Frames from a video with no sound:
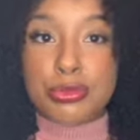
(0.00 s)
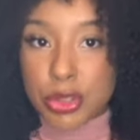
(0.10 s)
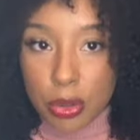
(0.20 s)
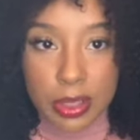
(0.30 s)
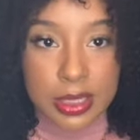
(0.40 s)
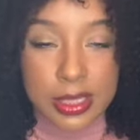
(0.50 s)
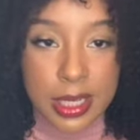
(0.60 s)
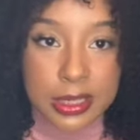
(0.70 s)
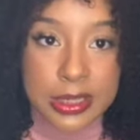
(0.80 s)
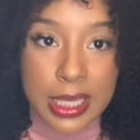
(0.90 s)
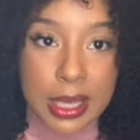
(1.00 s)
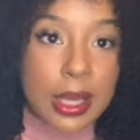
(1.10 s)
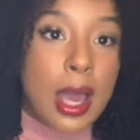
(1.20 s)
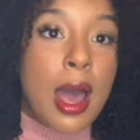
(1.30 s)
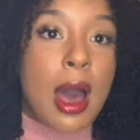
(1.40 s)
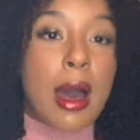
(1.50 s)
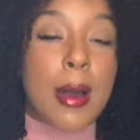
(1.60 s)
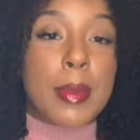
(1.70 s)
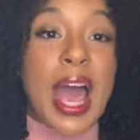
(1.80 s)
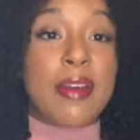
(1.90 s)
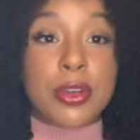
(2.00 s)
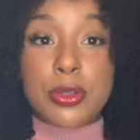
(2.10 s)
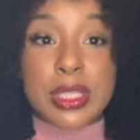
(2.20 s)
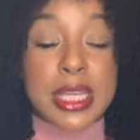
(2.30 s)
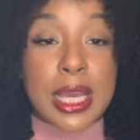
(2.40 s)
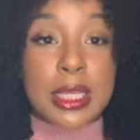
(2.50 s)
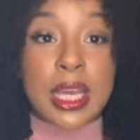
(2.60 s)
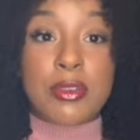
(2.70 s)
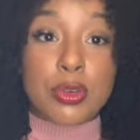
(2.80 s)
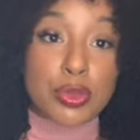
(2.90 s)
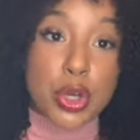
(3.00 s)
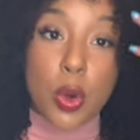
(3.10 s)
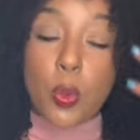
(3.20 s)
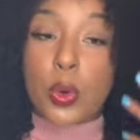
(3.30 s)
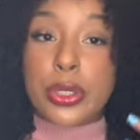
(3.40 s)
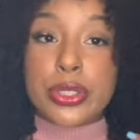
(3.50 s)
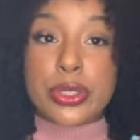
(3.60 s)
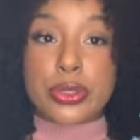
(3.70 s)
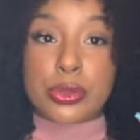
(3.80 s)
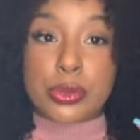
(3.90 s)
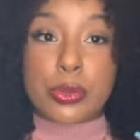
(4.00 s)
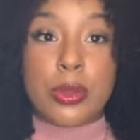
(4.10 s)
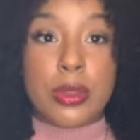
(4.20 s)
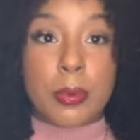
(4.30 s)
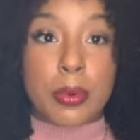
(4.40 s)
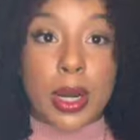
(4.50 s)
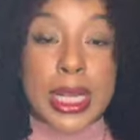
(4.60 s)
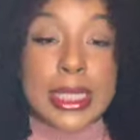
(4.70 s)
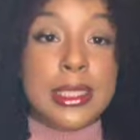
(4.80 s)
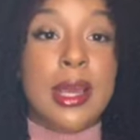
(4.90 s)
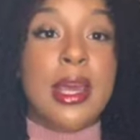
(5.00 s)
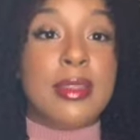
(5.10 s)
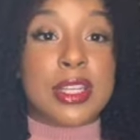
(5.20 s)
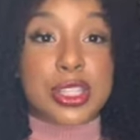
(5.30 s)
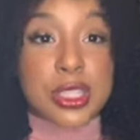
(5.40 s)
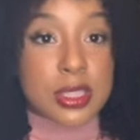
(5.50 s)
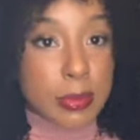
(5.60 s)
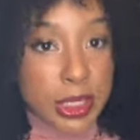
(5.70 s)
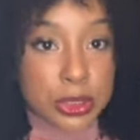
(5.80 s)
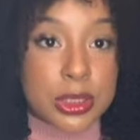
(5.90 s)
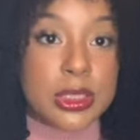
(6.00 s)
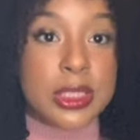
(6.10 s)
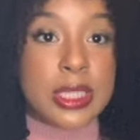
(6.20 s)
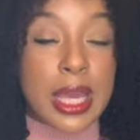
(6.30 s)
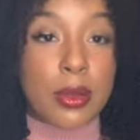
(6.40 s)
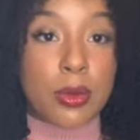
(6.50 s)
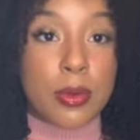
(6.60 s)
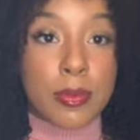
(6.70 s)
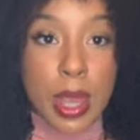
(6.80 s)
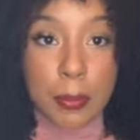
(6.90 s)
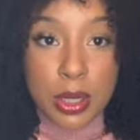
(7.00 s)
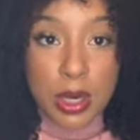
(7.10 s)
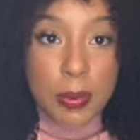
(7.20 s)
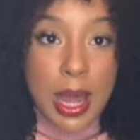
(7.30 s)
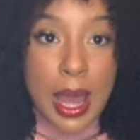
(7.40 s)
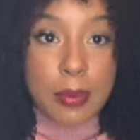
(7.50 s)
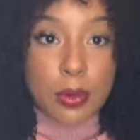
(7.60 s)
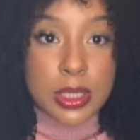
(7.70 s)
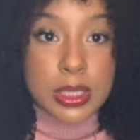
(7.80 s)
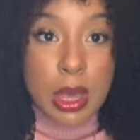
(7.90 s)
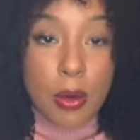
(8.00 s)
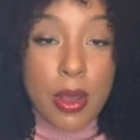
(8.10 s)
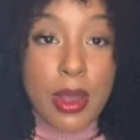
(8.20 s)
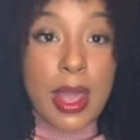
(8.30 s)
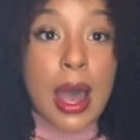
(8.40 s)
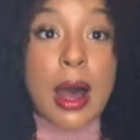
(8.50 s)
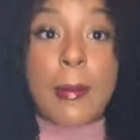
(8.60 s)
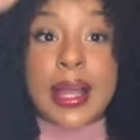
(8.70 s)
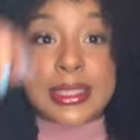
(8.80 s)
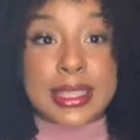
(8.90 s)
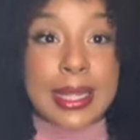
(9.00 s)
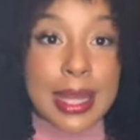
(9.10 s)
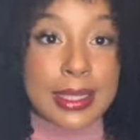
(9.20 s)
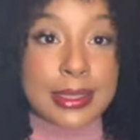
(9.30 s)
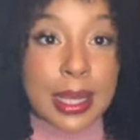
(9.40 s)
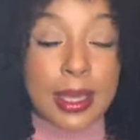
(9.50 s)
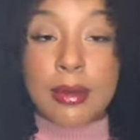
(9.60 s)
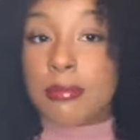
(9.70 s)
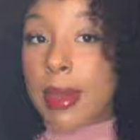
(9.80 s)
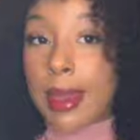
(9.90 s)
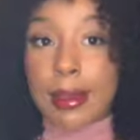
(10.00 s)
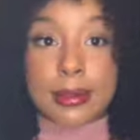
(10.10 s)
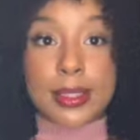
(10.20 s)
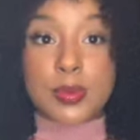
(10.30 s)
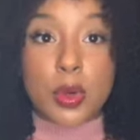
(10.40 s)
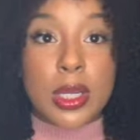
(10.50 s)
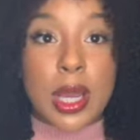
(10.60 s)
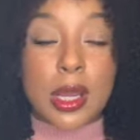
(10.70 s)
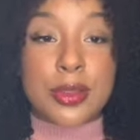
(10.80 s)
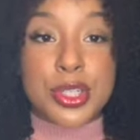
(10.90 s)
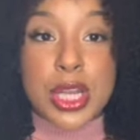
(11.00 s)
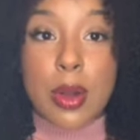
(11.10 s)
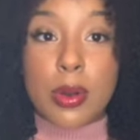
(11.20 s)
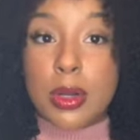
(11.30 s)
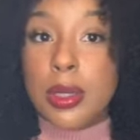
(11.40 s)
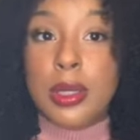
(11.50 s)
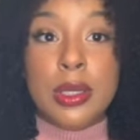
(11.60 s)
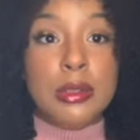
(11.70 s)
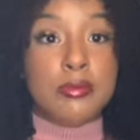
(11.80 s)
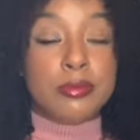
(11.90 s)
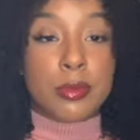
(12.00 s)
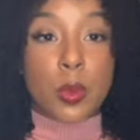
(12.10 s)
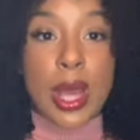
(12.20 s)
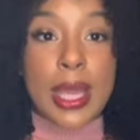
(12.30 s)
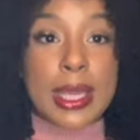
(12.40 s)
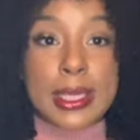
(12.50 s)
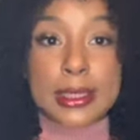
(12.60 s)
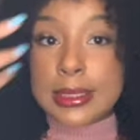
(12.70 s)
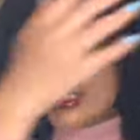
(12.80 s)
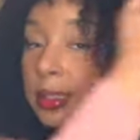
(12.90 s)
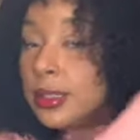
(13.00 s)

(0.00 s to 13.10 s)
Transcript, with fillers: Don't let this hair sit. After you detangle it, if you don't want to do the braids, then just make sure it's detangled and put it up in a high ponytail. I did that last night, and this morning I got in the shower, wet hands,